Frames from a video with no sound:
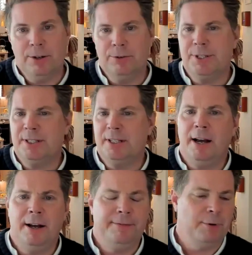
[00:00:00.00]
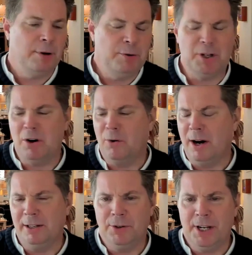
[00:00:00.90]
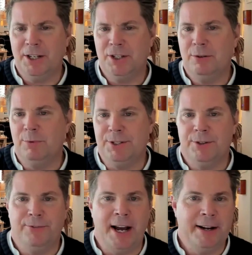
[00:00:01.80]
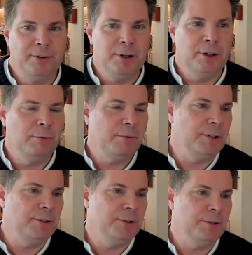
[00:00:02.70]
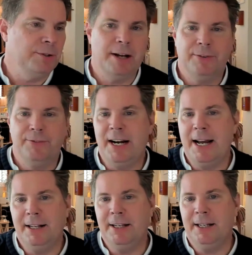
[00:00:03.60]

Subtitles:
fashion show stuff, we would go on location with Survivor. We would do Survivor